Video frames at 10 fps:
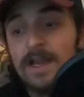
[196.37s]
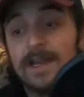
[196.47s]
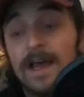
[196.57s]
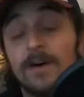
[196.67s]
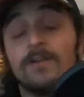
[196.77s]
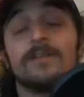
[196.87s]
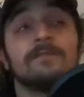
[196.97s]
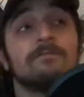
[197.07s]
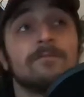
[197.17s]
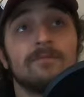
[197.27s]
Now,
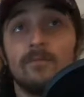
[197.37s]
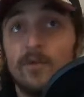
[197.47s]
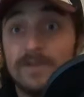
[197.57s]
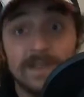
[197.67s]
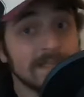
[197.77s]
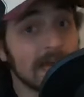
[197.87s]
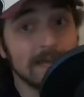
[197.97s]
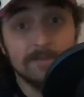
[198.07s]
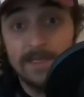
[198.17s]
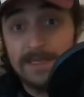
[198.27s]
most of the
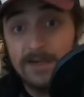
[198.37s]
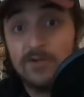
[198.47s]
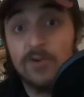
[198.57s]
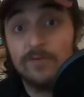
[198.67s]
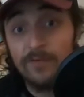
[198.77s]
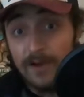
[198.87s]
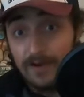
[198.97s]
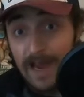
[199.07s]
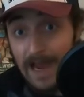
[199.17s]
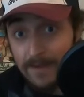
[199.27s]
time, leaders are
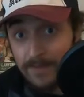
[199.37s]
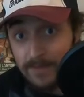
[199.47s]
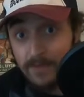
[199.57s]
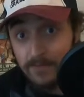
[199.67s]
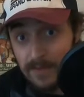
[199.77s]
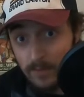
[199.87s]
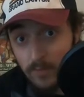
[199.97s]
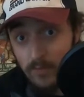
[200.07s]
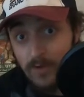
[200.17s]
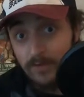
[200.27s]
very happy with people
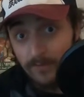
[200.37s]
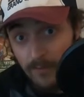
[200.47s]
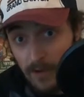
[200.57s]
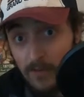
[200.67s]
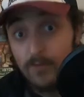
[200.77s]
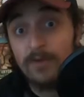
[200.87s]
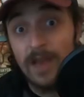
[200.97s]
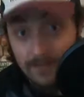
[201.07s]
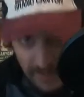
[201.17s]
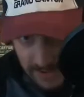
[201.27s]
who can follow
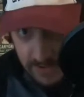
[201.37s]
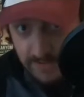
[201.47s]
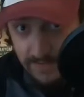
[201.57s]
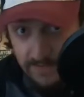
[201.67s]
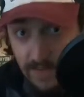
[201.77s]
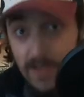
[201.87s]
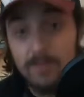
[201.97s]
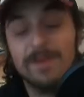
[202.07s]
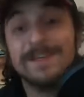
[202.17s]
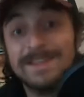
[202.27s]
directions
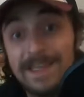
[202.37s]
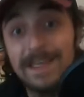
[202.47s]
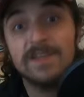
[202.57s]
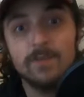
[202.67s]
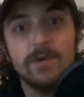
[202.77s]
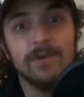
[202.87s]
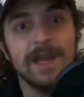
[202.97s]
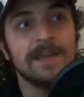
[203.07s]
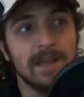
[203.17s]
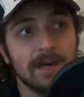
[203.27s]
because things will
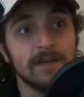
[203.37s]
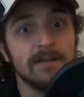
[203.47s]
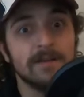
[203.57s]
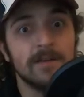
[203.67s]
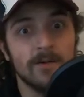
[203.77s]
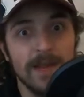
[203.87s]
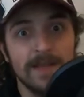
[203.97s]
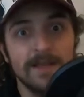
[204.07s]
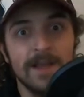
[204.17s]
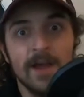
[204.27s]
get done,
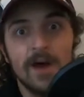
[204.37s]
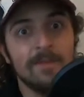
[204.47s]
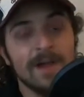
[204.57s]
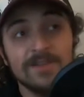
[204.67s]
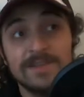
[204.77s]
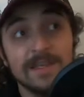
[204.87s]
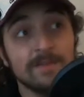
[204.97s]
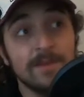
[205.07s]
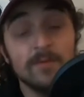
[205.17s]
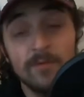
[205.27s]
okay? Imagine
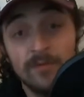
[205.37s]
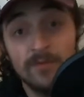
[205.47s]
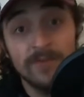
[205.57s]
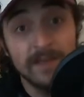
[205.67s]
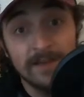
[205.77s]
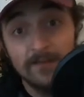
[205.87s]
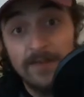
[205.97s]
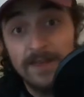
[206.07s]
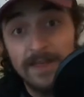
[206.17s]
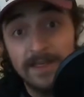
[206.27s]
telling people to do 10
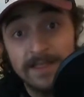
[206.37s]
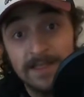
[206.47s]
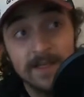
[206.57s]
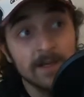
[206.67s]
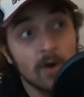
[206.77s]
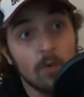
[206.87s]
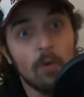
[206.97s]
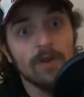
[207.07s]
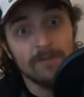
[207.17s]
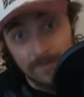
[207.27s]
different things,
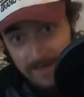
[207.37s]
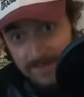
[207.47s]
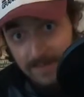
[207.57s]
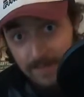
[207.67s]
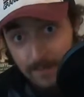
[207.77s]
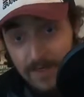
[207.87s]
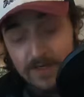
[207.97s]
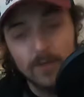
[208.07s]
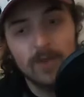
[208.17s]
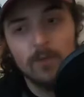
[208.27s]
one of them gets done
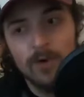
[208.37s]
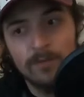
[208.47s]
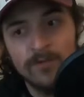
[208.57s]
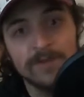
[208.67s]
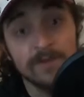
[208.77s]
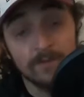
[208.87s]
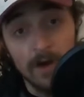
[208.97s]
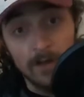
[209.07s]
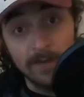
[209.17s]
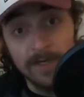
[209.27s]
because only one person is
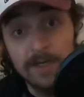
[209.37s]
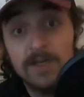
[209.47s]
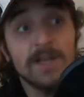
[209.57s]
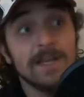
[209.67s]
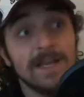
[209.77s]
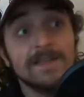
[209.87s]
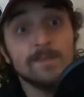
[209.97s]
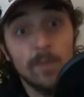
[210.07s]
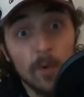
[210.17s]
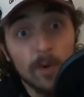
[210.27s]
following. It's
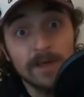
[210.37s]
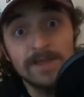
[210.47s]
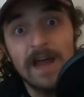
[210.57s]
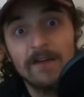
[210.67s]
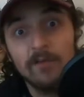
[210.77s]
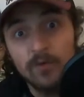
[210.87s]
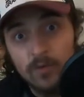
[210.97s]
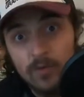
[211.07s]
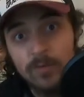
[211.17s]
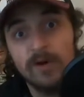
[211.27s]
important to have a
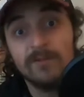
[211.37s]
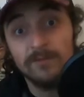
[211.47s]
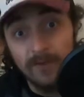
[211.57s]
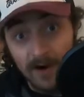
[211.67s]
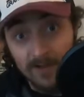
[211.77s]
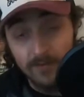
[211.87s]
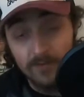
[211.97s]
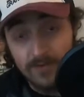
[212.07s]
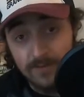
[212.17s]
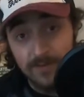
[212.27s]
group of
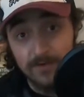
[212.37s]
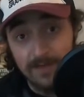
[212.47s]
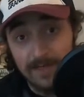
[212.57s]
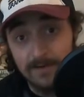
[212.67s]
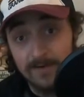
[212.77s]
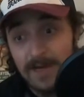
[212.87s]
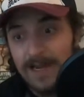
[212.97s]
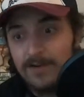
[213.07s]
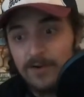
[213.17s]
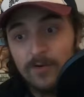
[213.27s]
followers when you're a leader.
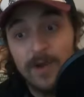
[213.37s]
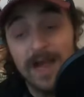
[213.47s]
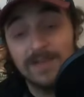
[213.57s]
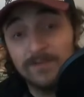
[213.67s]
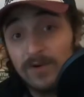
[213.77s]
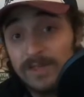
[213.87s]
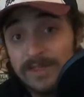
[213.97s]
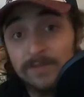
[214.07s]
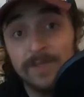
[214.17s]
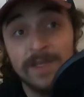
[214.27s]
And as a
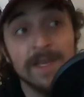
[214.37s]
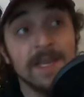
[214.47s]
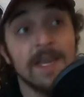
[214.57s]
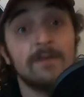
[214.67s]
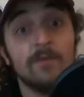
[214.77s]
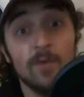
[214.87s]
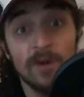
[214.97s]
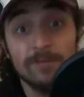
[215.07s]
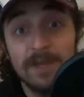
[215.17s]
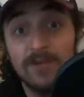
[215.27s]
participant, if you want to
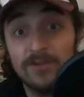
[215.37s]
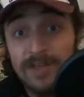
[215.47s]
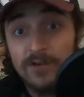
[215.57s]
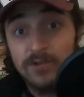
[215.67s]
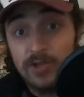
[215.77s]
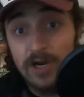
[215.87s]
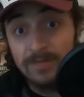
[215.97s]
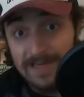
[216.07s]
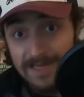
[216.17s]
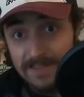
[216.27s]
make your leader's job
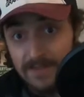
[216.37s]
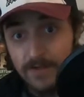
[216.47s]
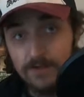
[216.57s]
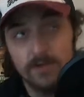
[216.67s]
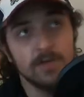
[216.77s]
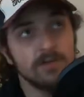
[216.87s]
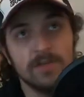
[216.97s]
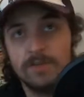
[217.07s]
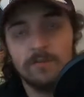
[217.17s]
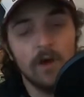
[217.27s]
easier,
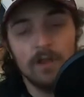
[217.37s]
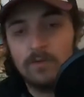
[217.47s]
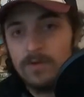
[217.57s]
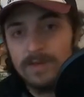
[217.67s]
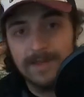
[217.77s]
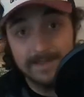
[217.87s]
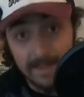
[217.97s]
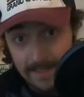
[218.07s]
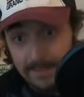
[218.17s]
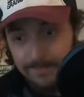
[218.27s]
just follow what they
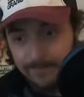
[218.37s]
say.